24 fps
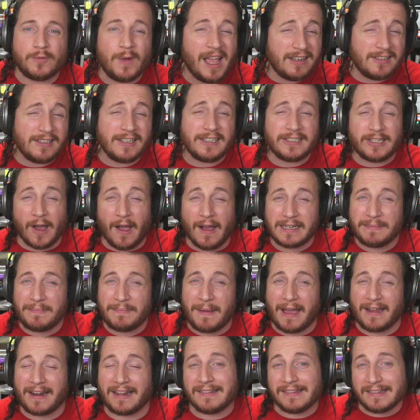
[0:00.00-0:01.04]
We actually talked
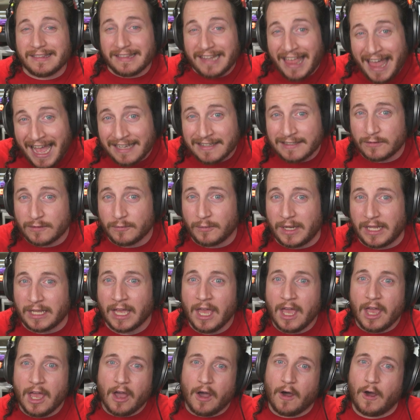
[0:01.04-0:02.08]
about it last week
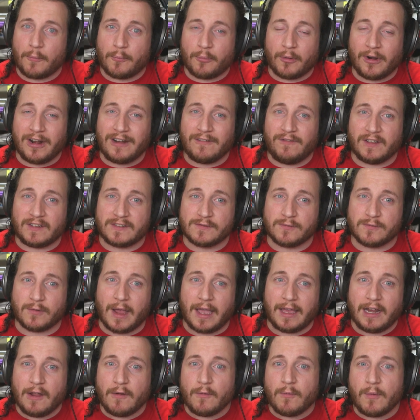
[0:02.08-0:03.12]
on Print Fix
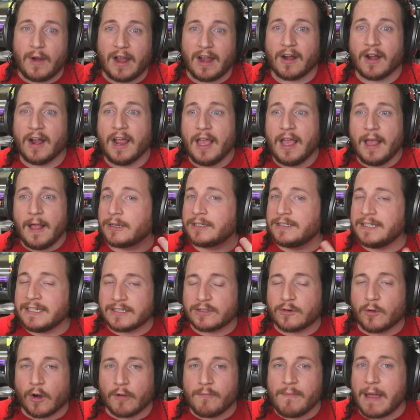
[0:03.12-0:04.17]
Friday, where our
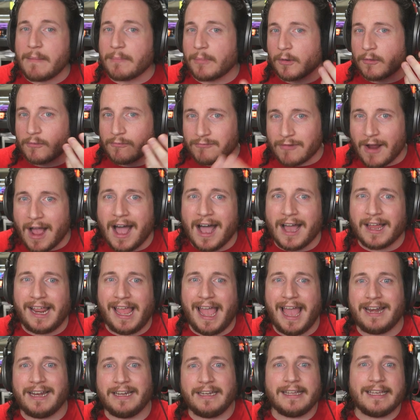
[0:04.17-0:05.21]
Discord member Rod
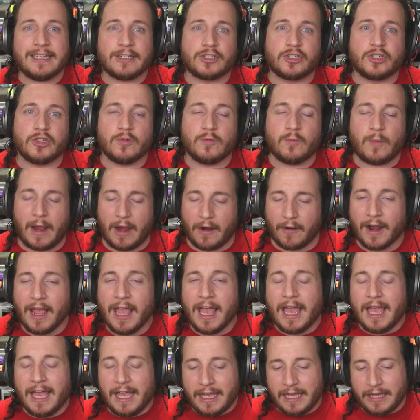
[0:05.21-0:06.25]
had an issue where
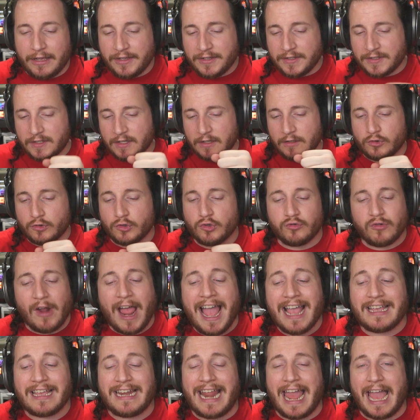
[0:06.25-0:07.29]
his
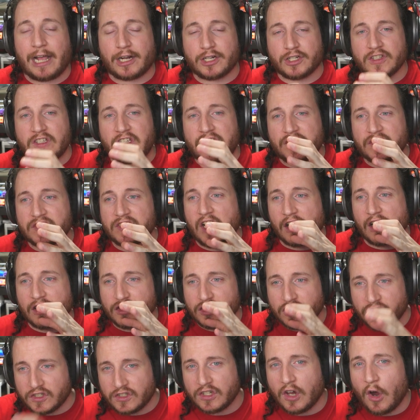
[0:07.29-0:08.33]
dragon actually stuck
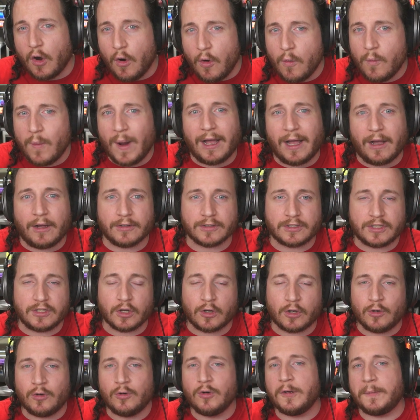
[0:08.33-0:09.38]
so well to the
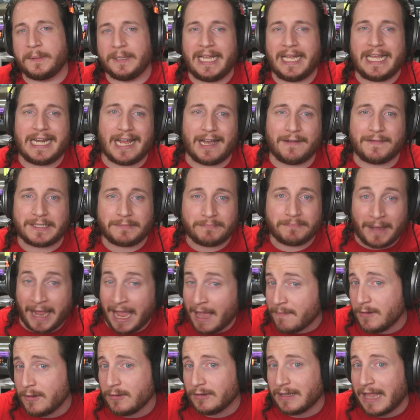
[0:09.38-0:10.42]
cool plate of his
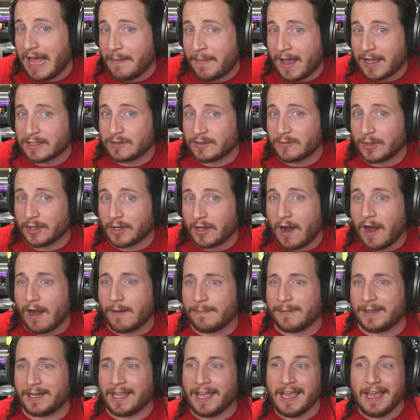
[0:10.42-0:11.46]
Bambu Lab X1
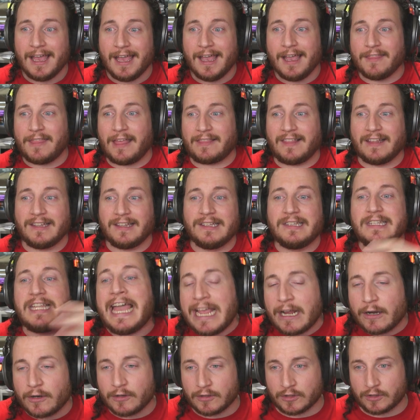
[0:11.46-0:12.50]
carbon that the
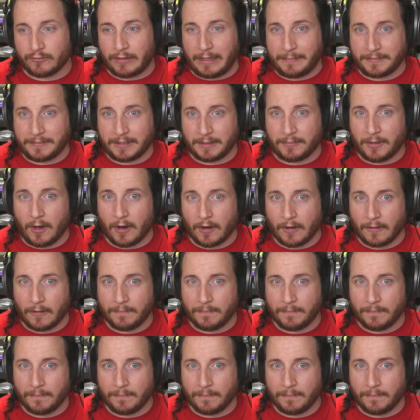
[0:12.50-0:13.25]
layers ripped apart.